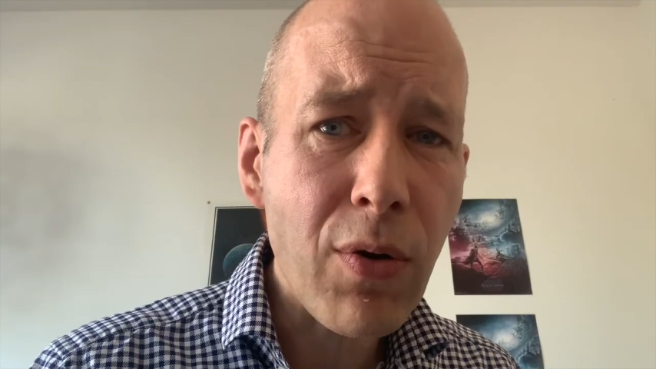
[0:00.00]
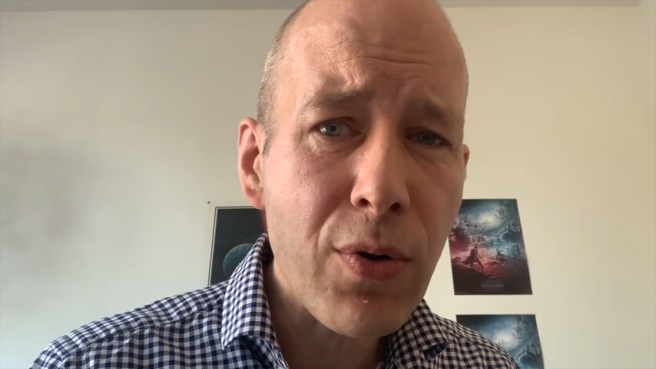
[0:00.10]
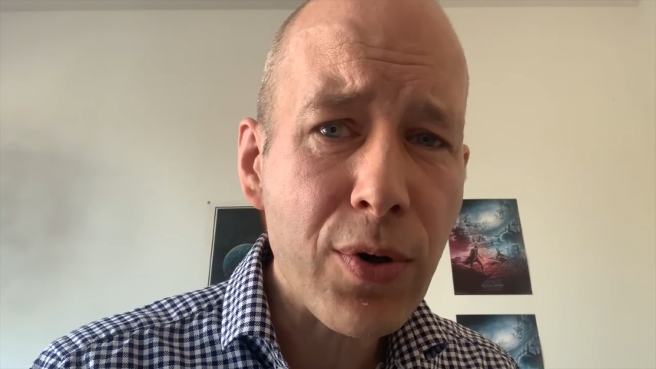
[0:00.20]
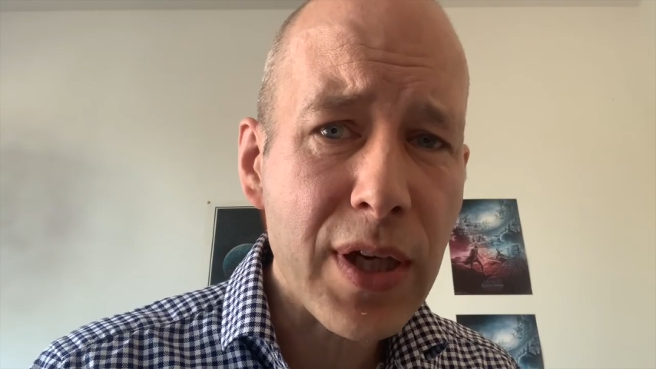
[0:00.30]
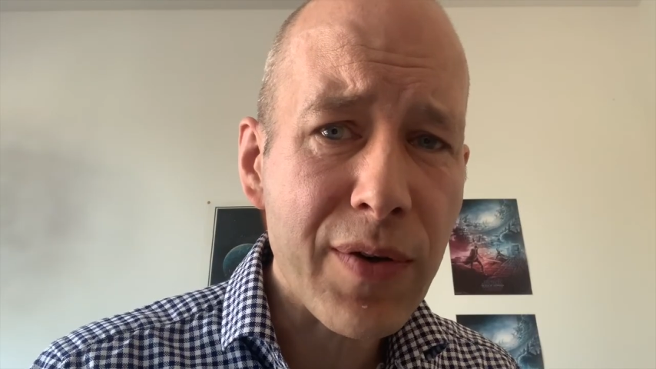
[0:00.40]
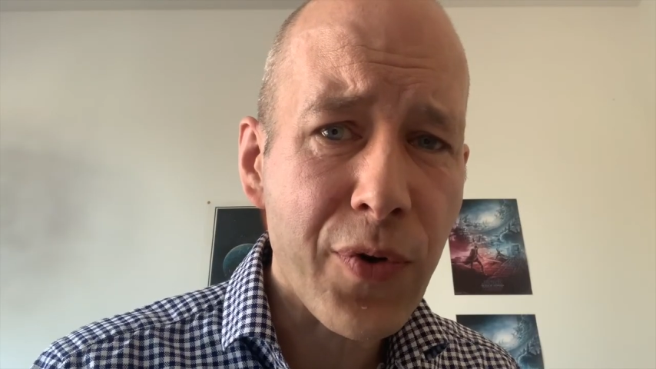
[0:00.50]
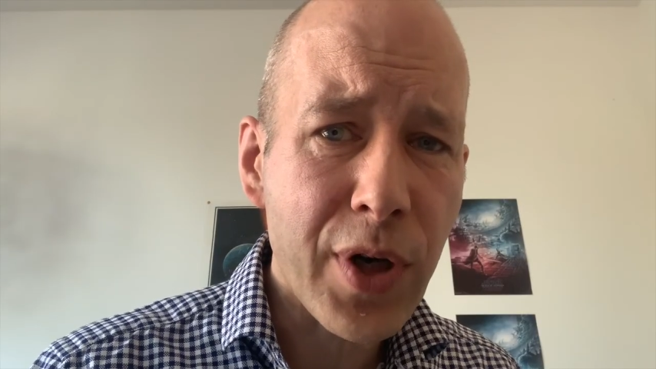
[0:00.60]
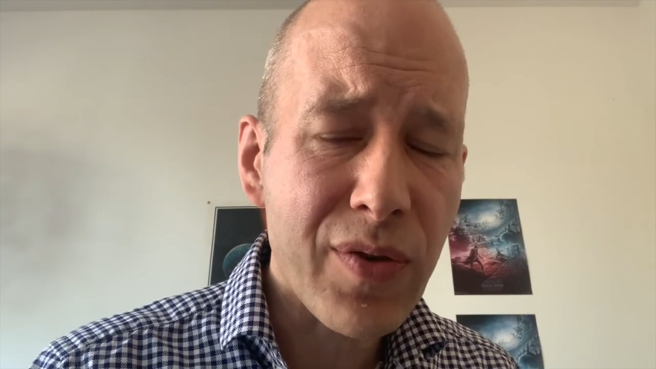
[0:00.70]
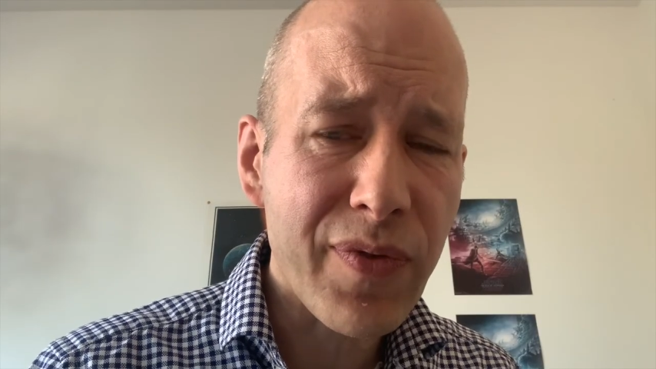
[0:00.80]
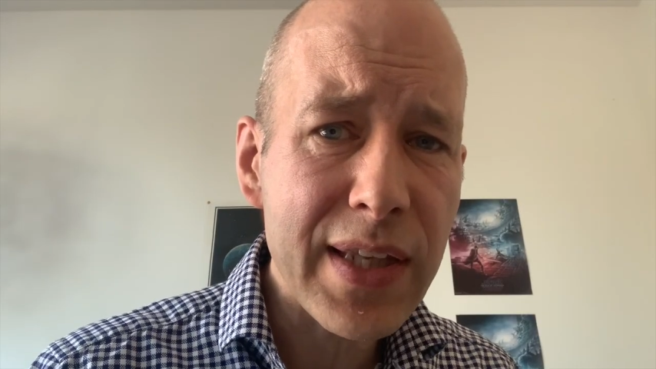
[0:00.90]
looking for
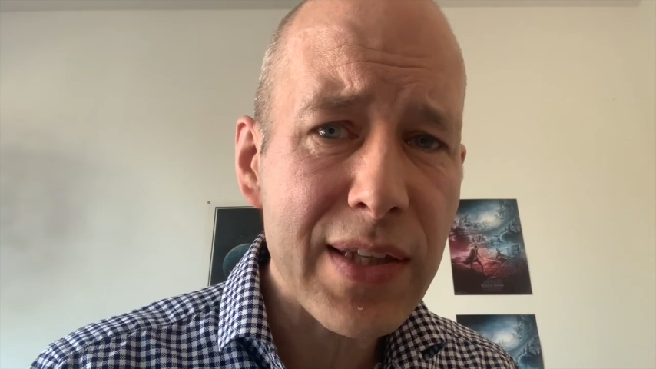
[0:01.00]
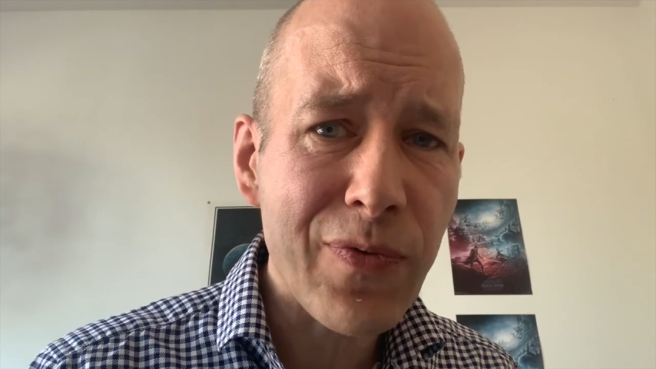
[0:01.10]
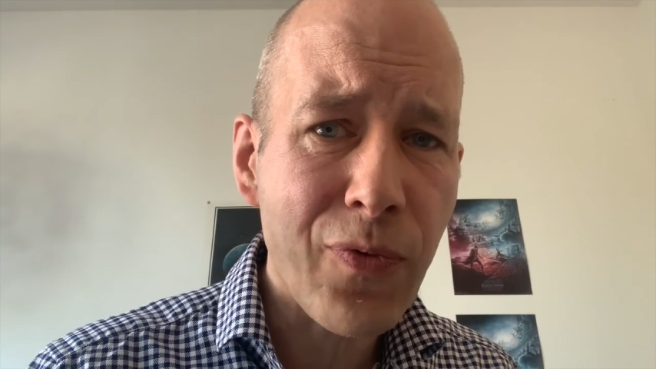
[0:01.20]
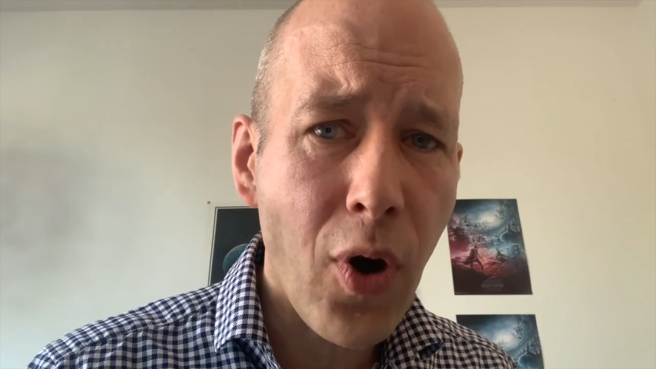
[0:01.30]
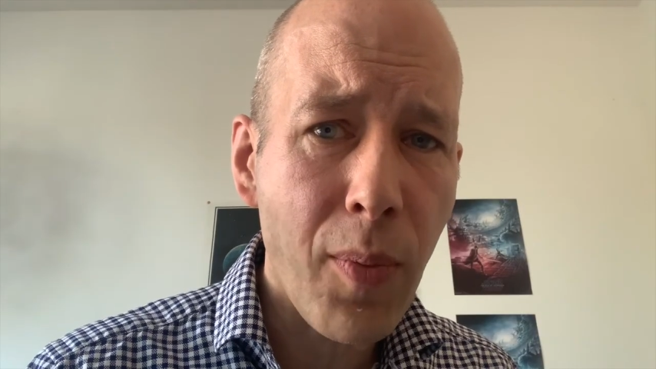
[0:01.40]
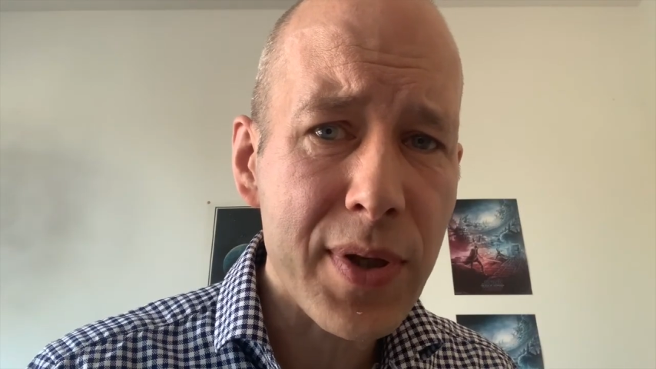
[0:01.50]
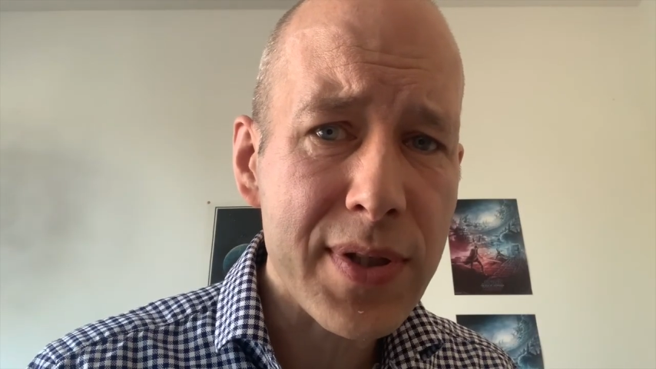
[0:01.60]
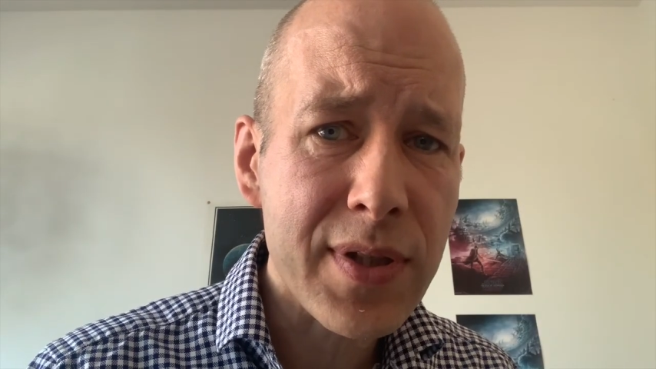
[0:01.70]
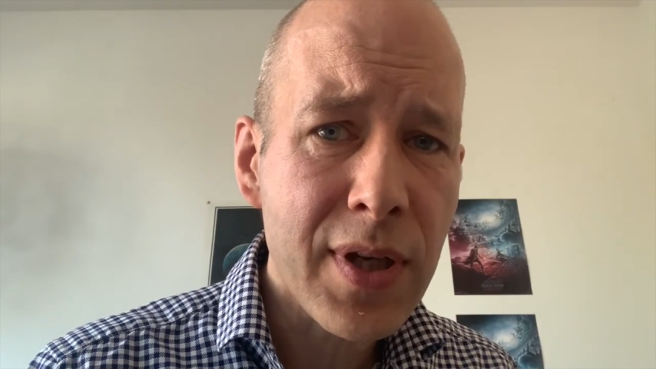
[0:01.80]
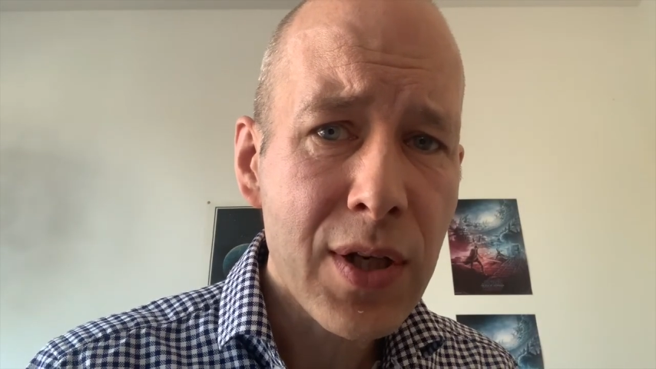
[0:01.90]
innovative
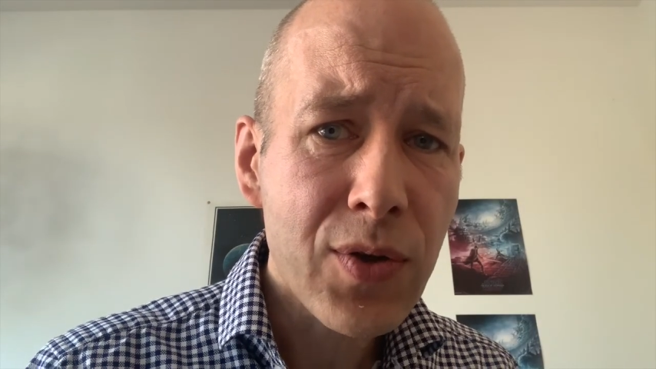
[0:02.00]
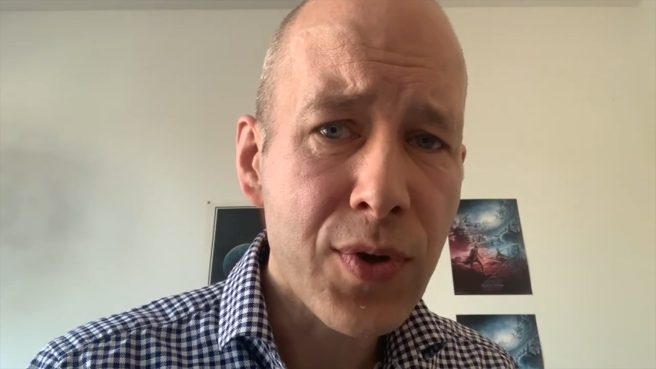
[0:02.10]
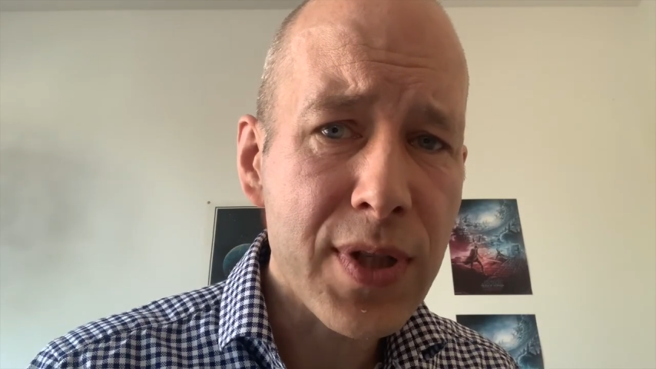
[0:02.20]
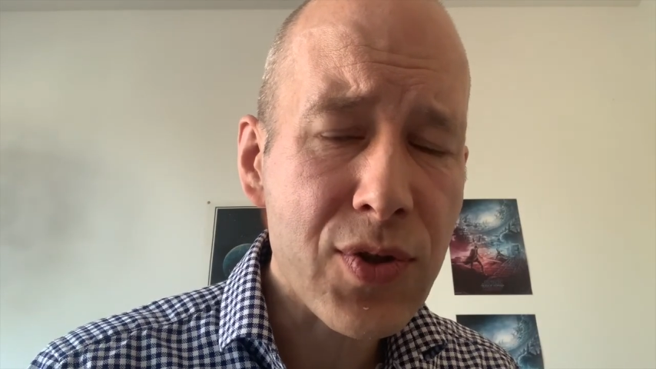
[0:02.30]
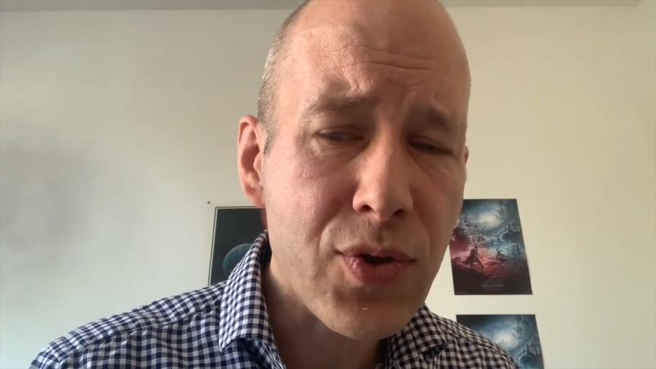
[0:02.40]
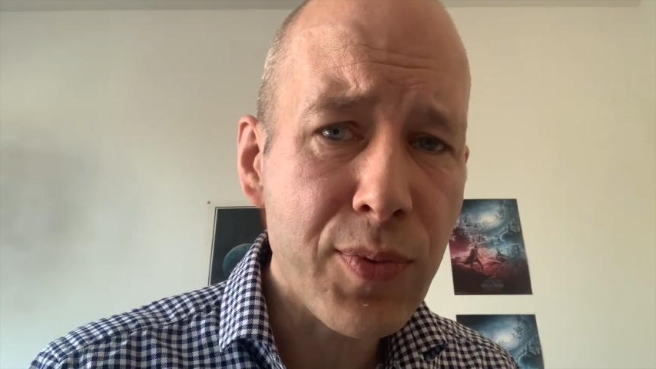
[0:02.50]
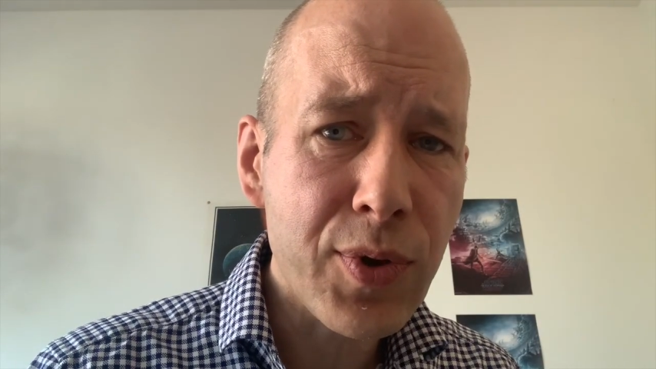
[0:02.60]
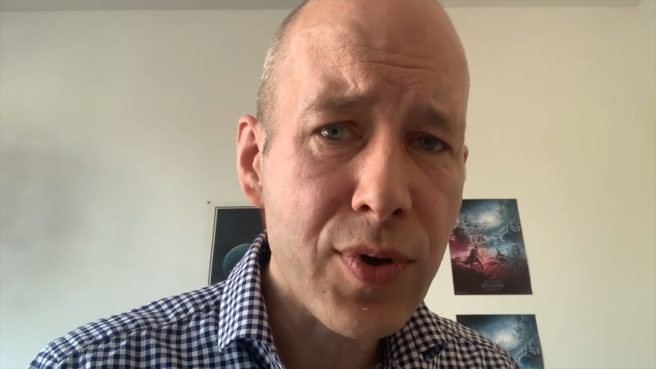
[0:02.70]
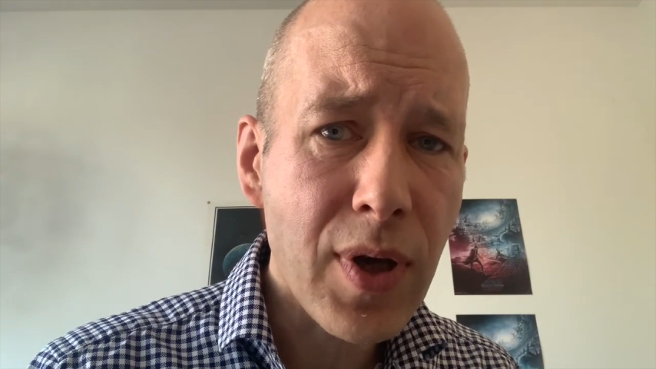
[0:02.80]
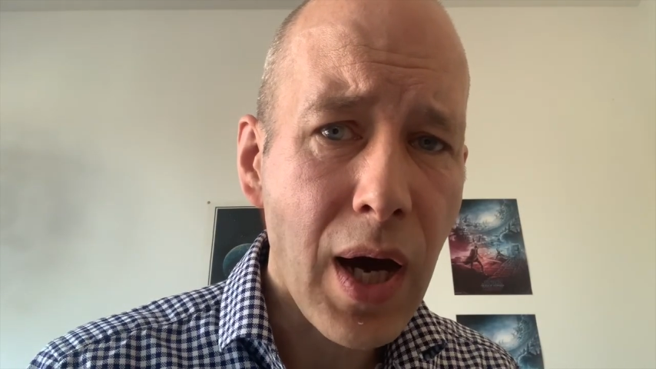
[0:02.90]
formats to
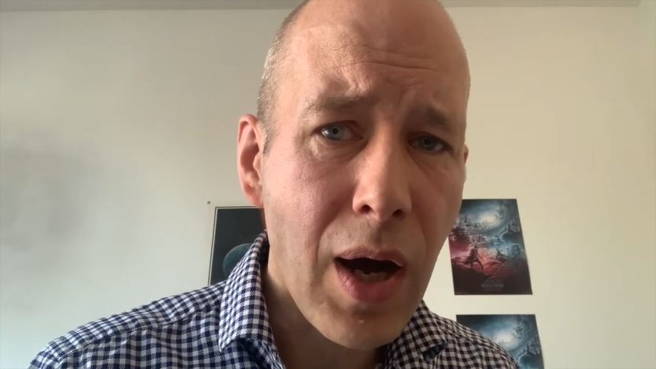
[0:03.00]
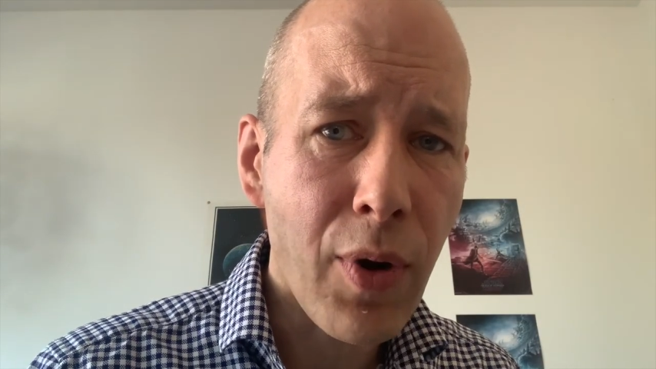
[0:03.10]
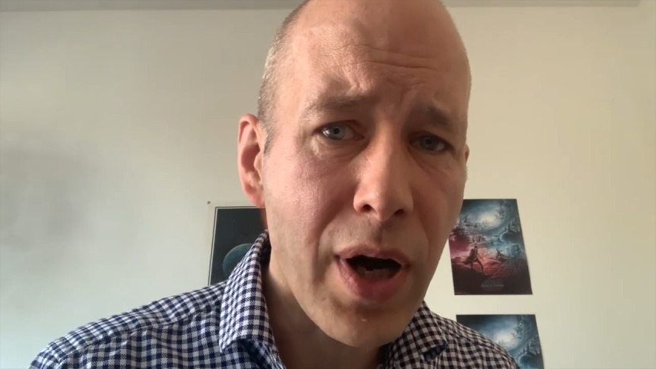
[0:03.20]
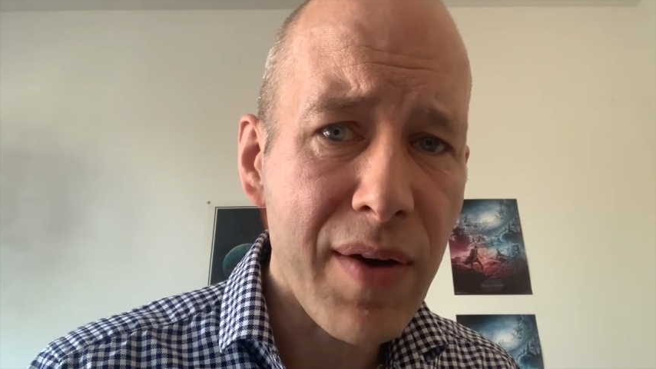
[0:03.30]
distribute our